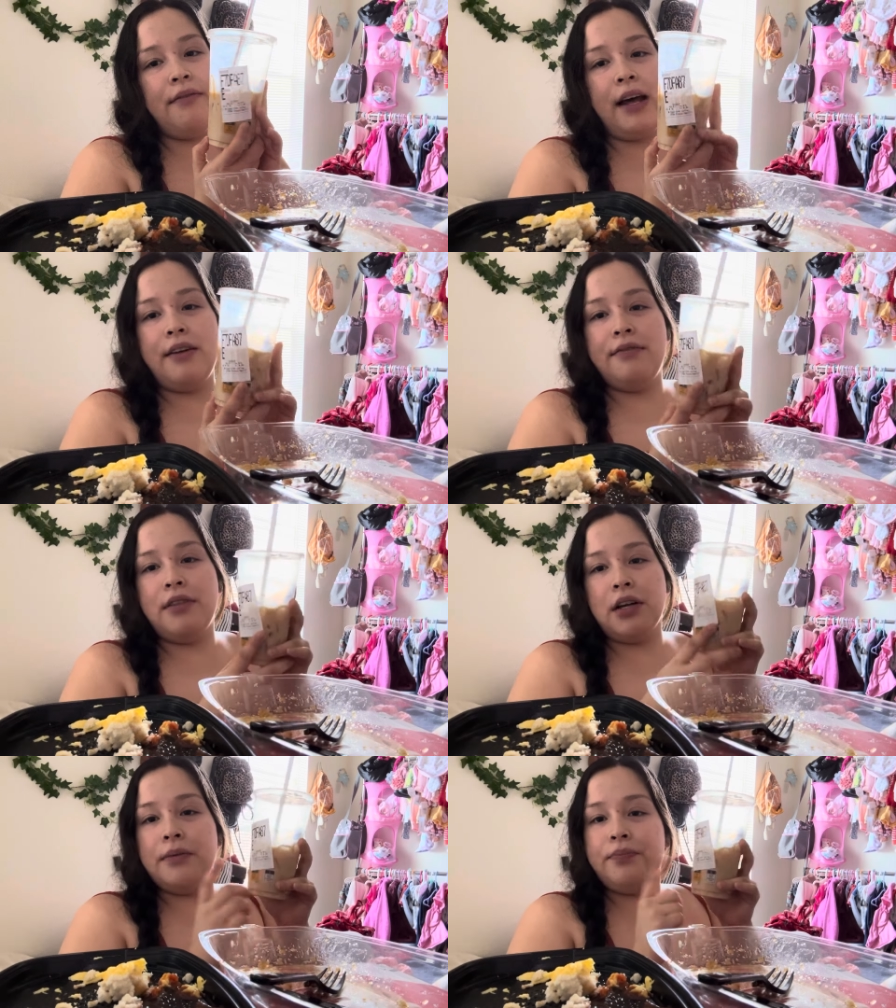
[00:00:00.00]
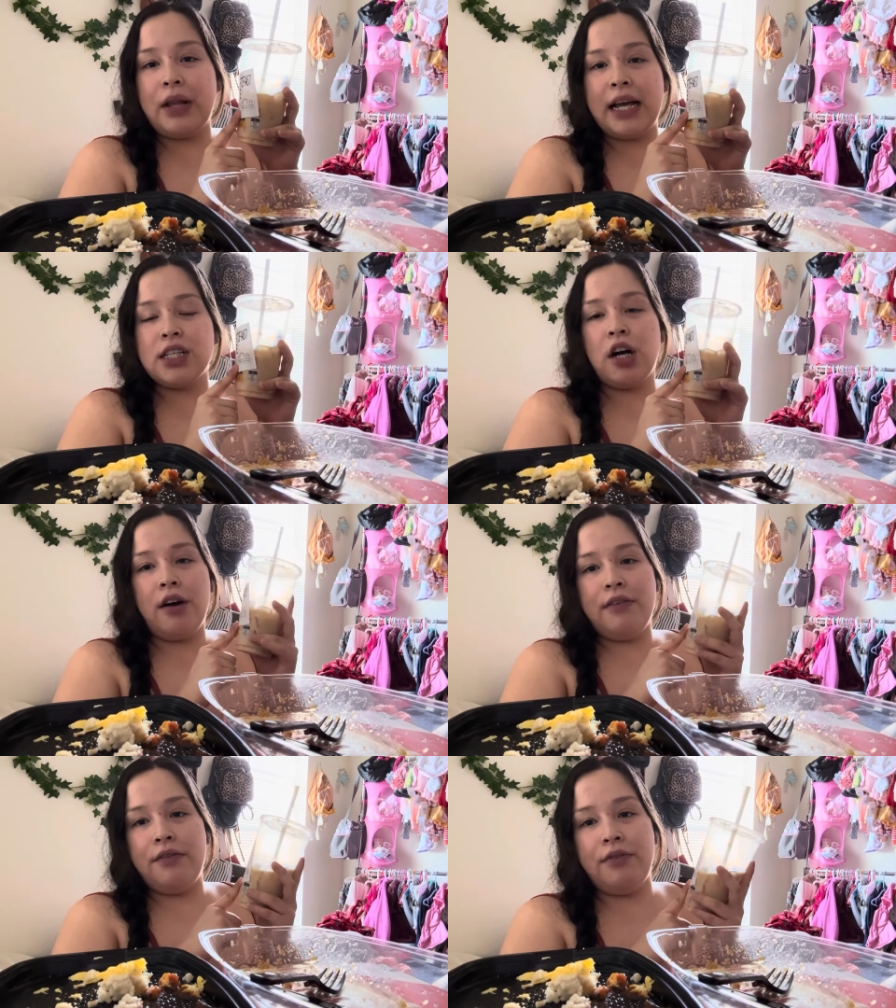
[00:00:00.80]
fan of the nice
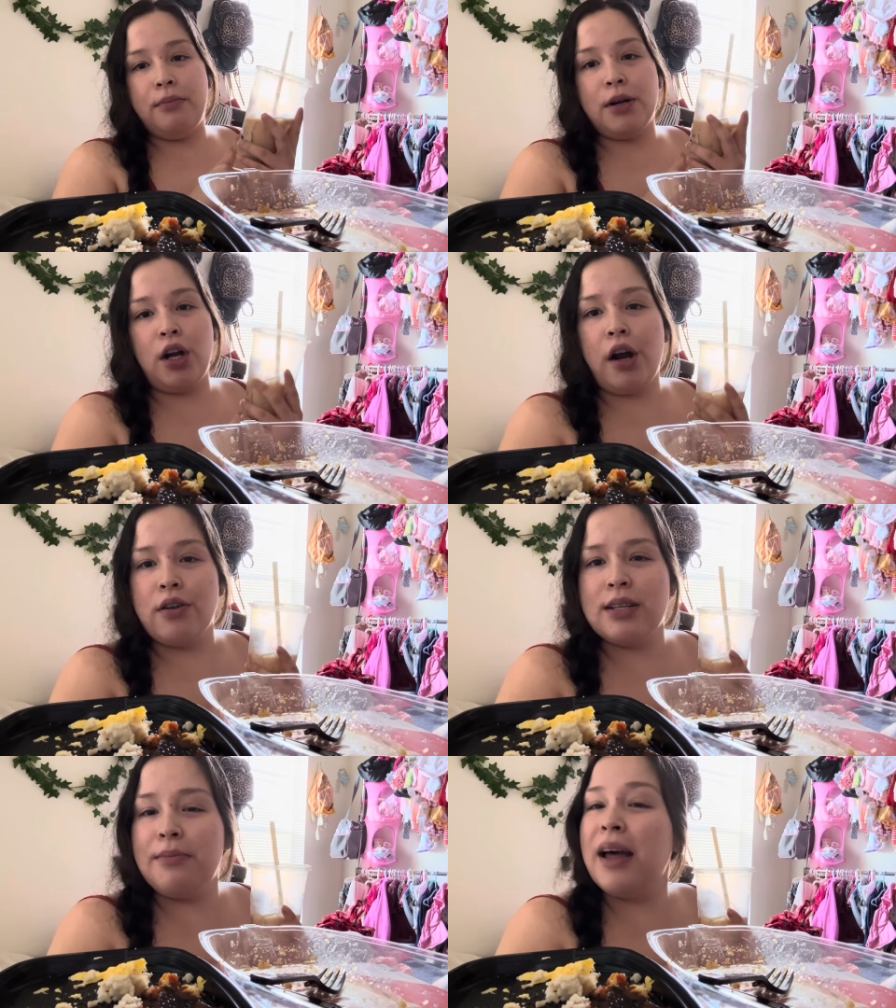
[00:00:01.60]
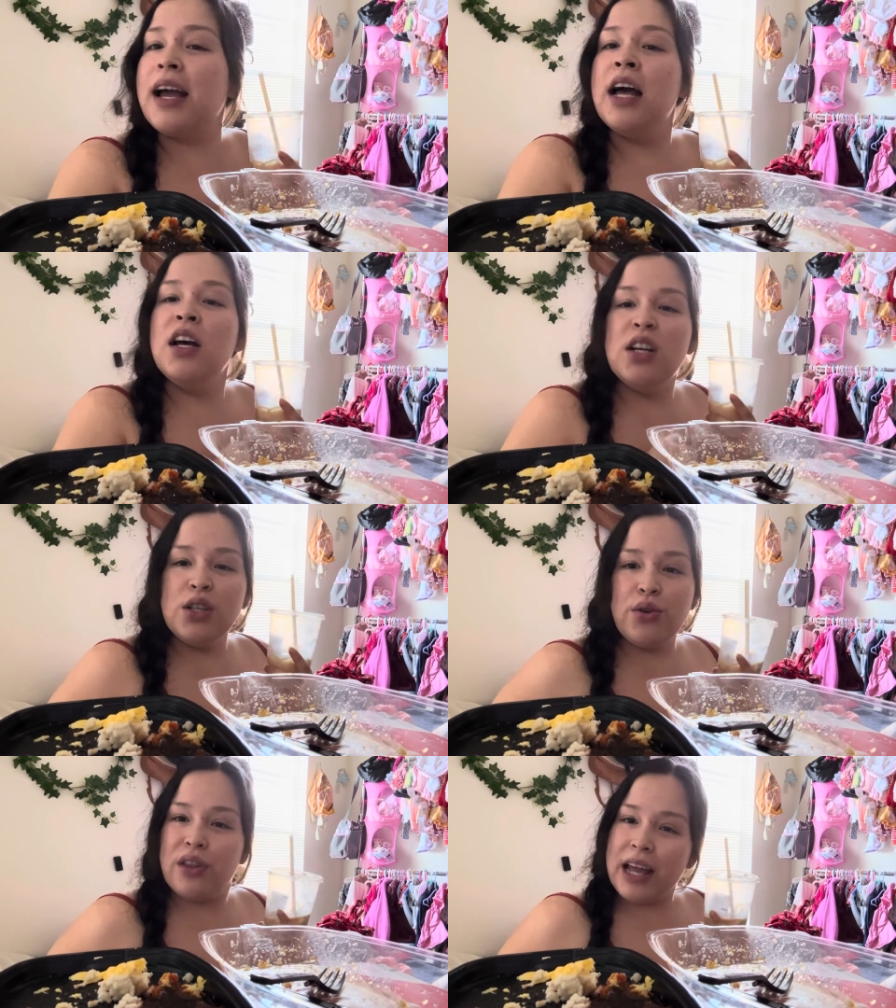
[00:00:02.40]
coffee from mcdonald's i'm like
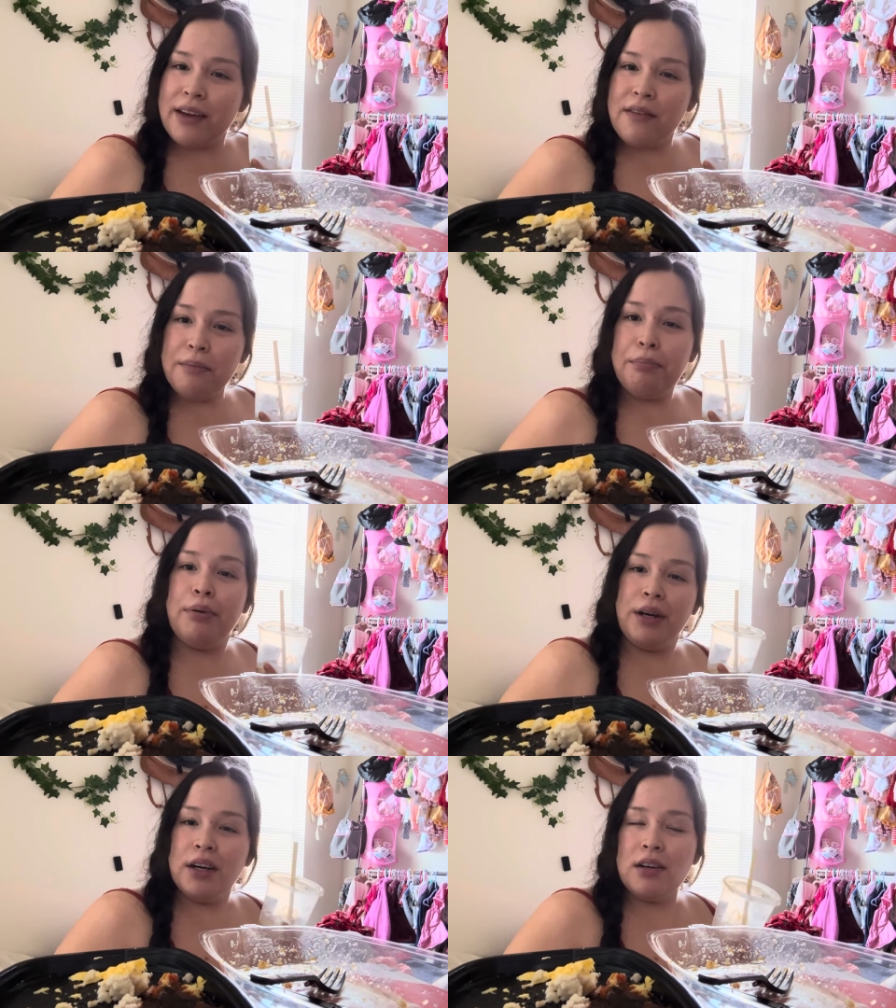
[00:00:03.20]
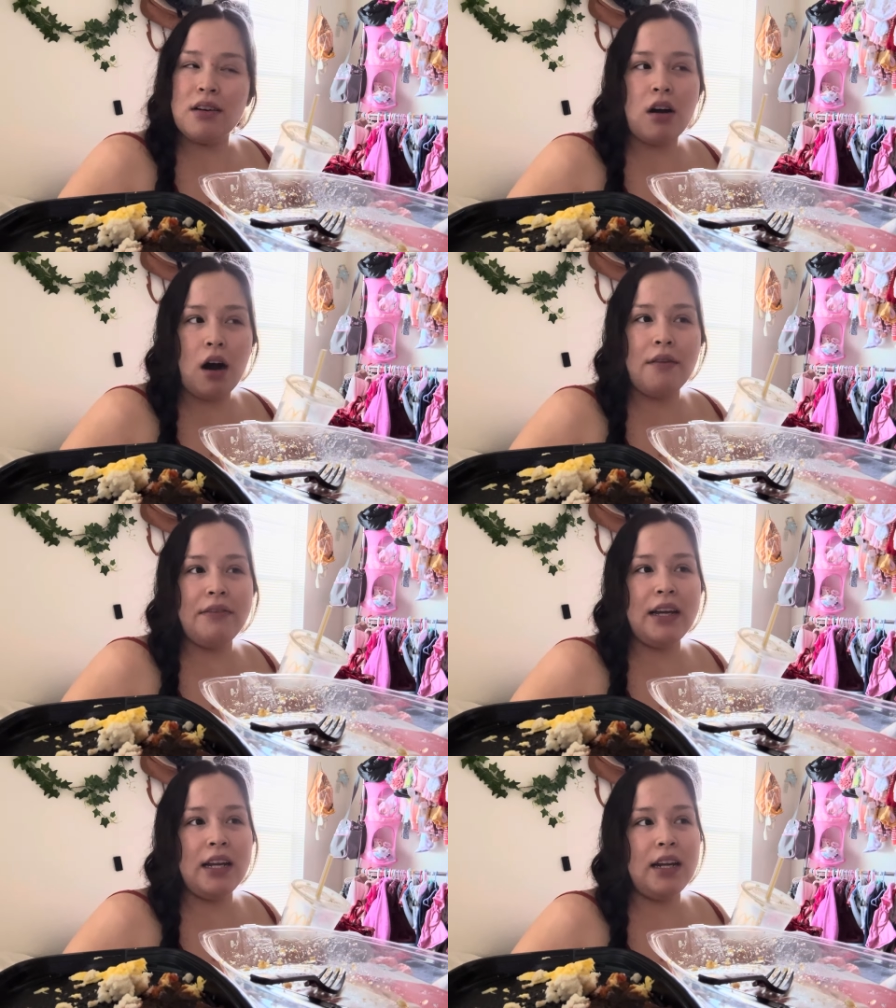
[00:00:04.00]
do they even put
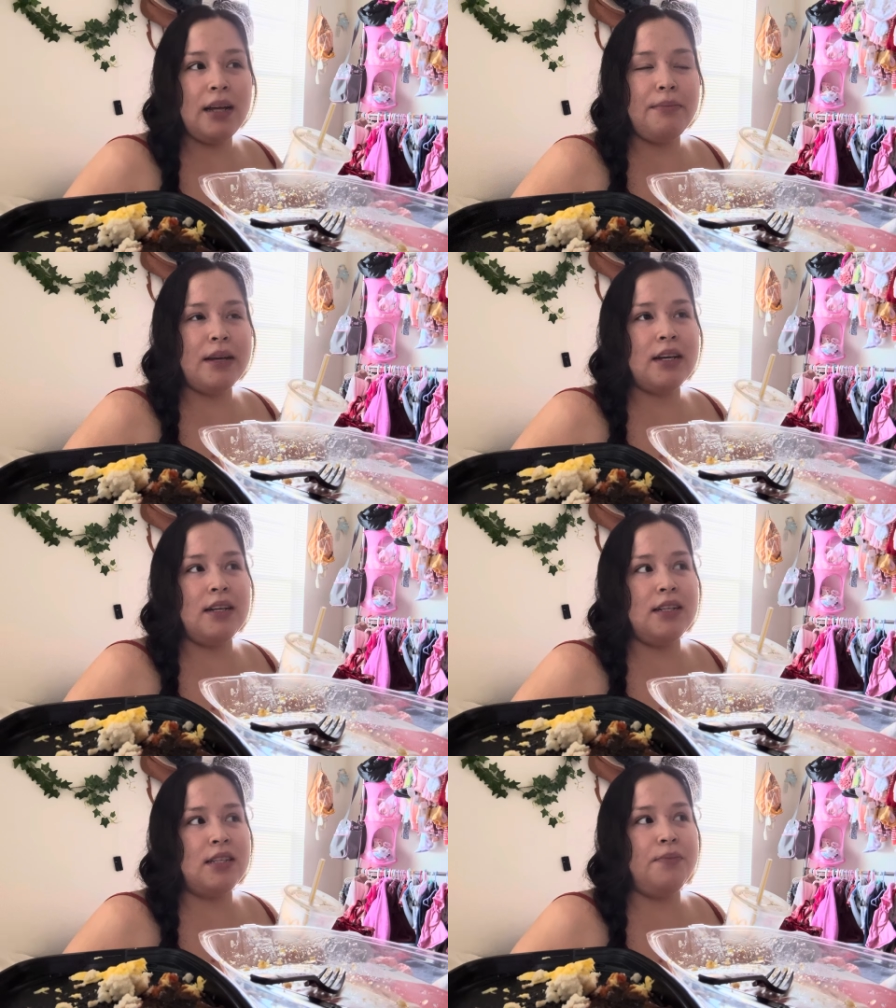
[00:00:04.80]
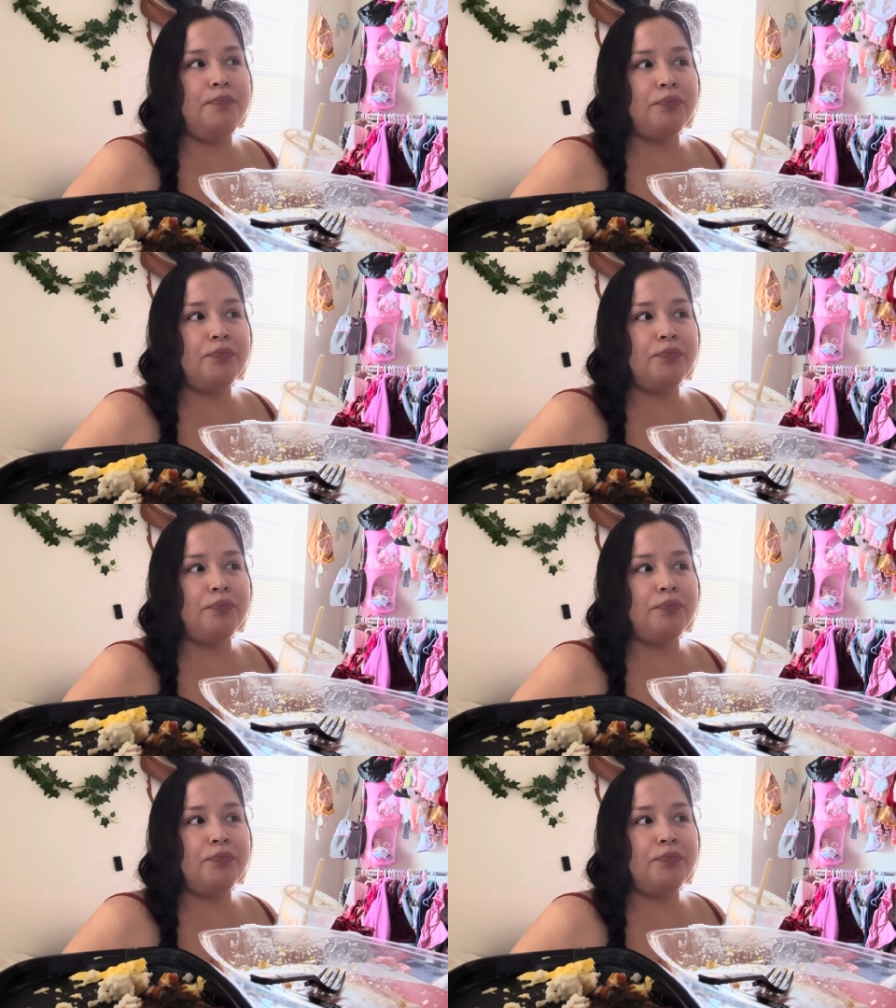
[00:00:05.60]
coffee in it because